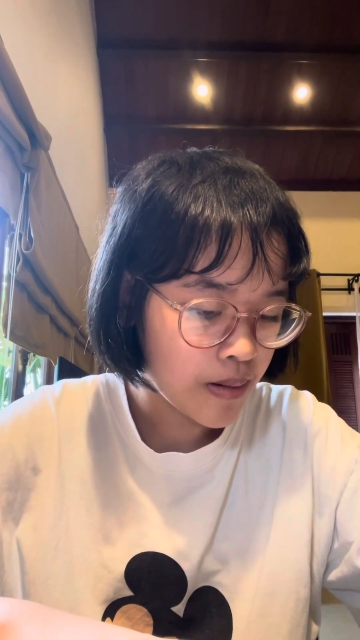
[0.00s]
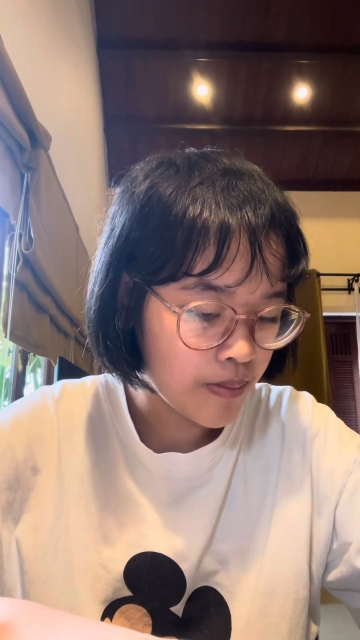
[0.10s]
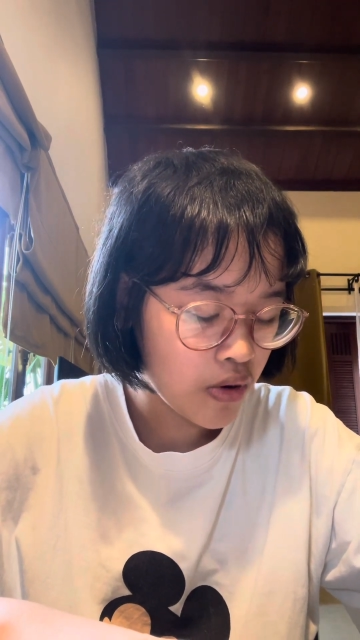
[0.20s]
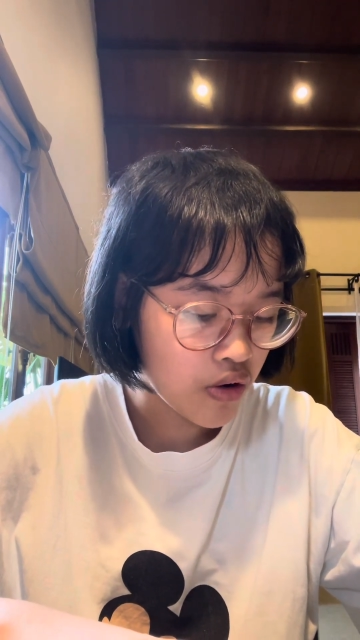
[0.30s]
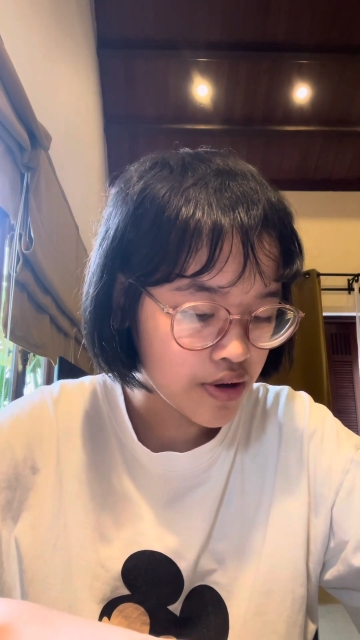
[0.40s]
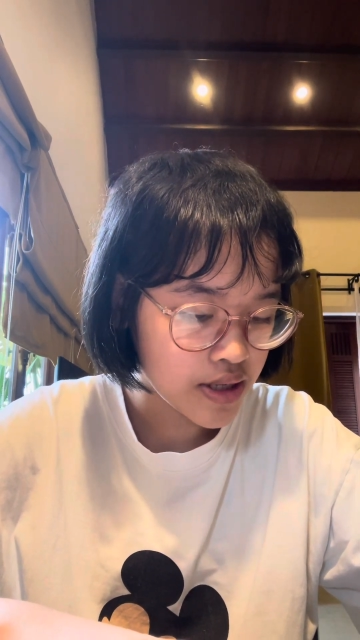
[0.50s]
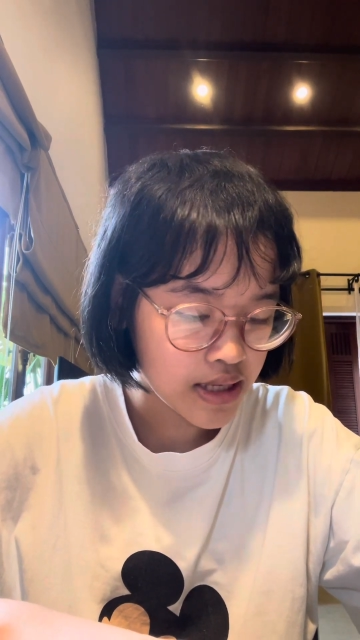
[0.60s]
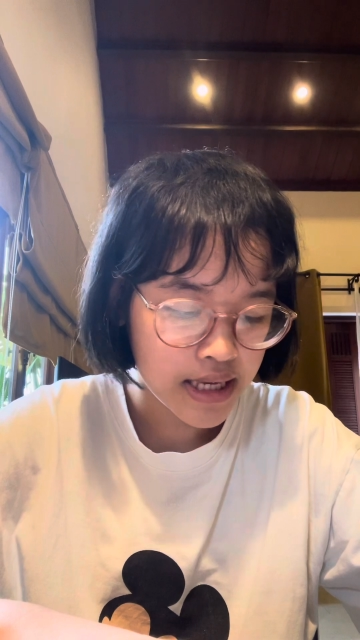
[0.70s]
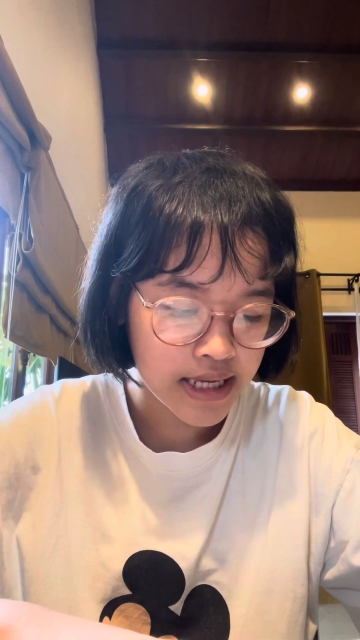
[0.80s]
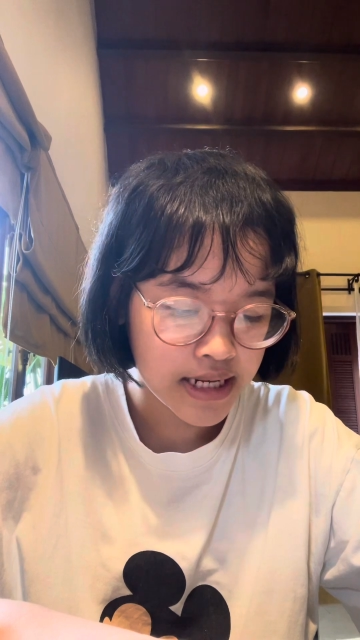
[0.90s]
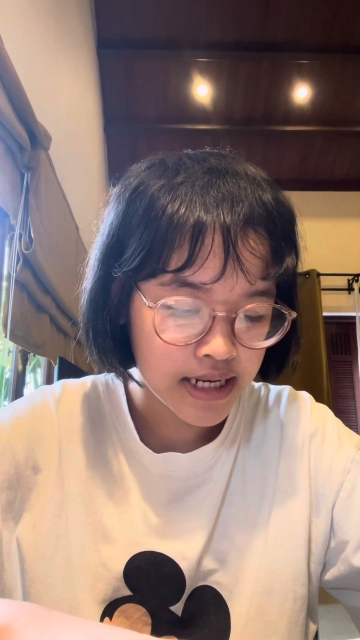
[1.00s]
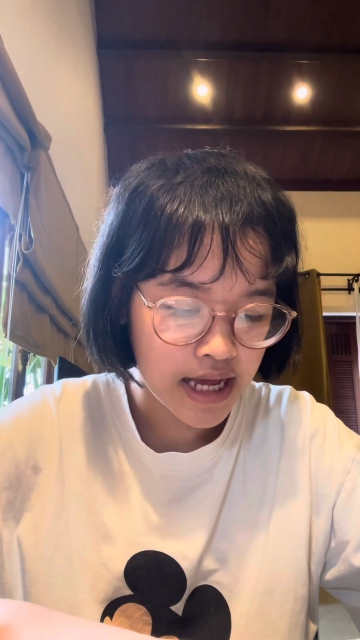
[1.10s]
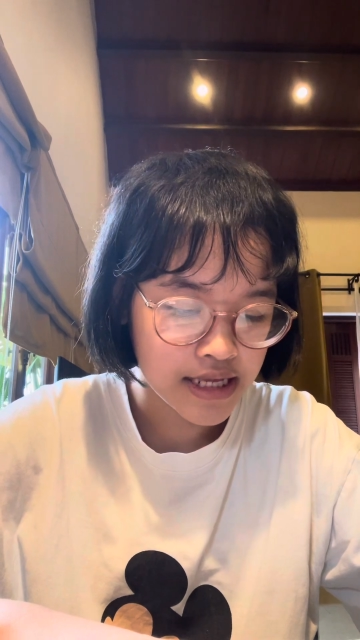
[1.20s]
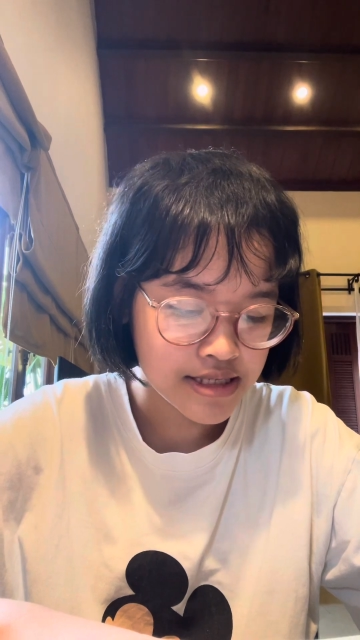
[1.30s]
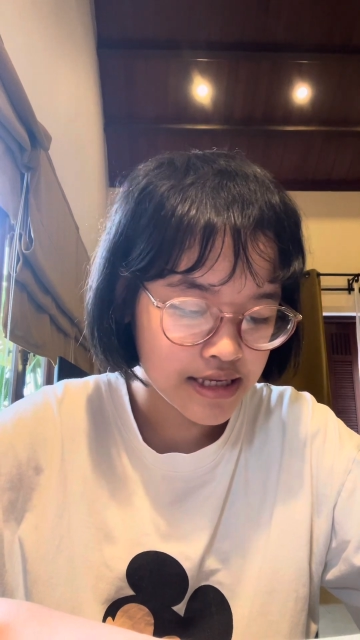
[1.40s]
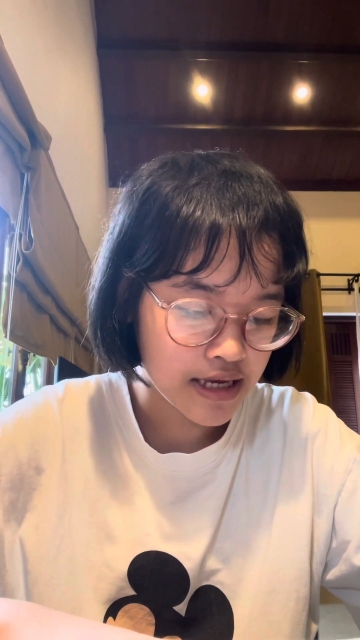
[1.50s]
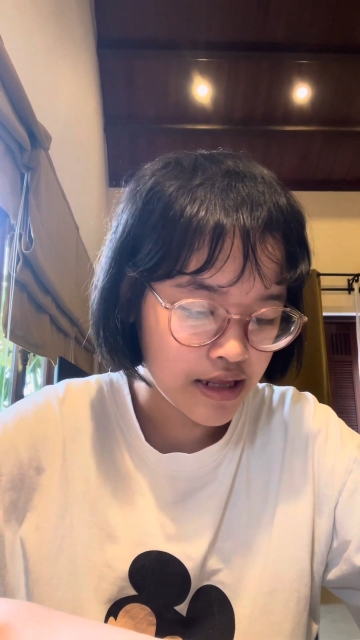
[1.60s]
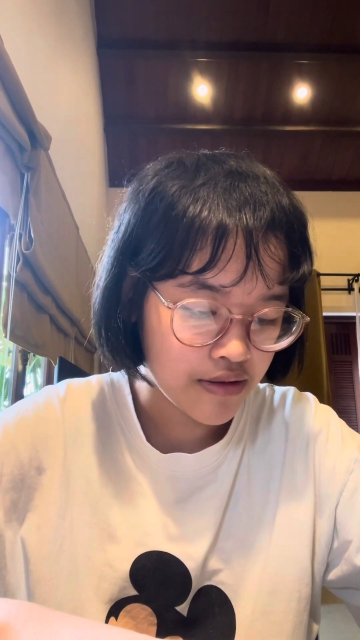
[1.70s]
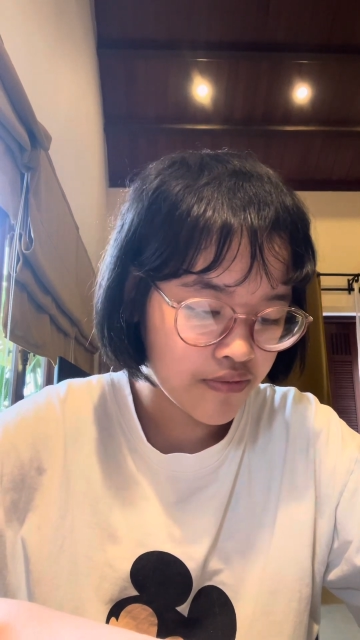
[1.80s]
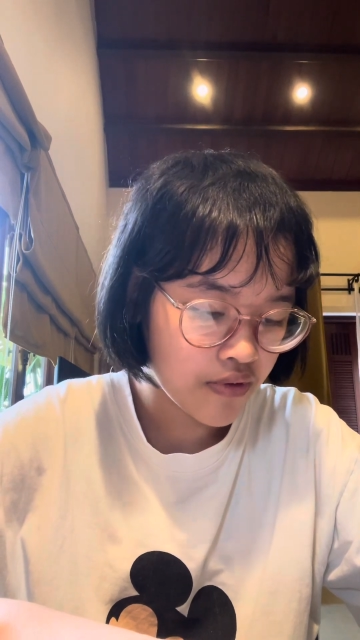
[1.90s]
Boy, in
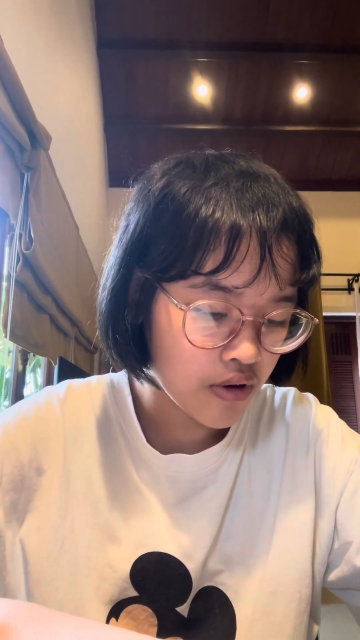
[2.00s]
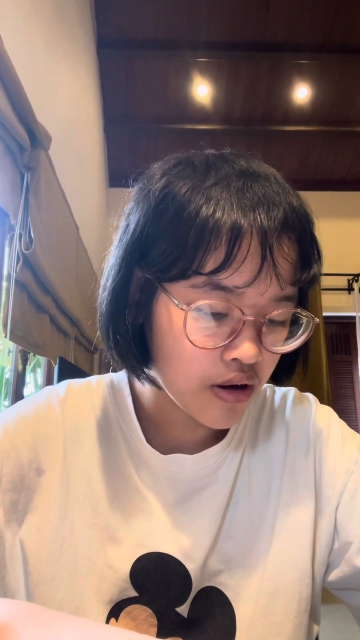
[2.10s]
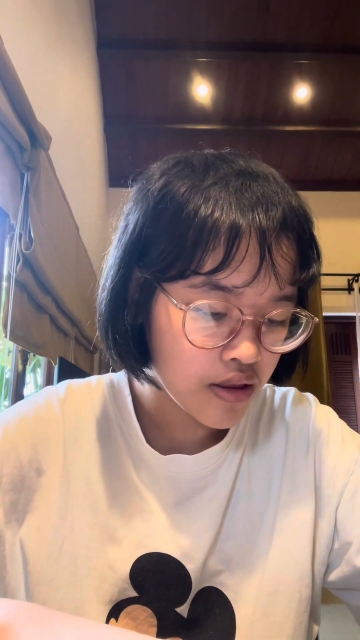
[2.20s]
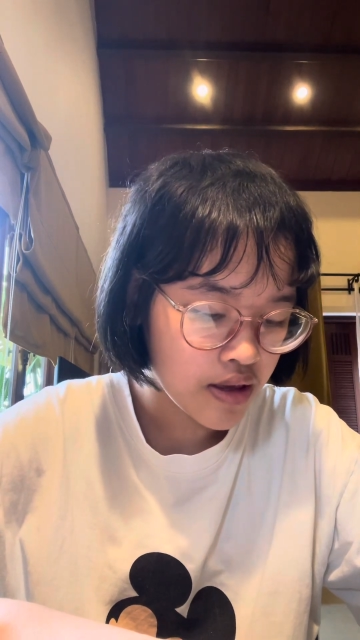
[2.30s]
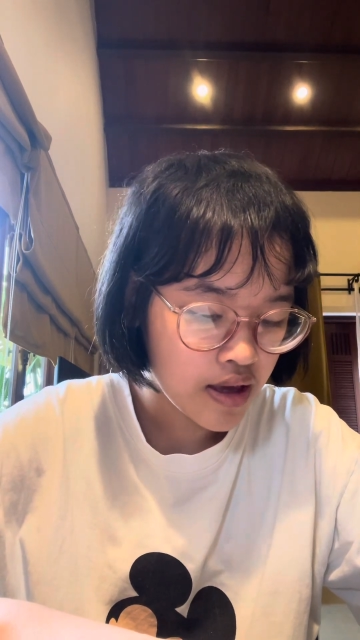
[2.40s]
1984,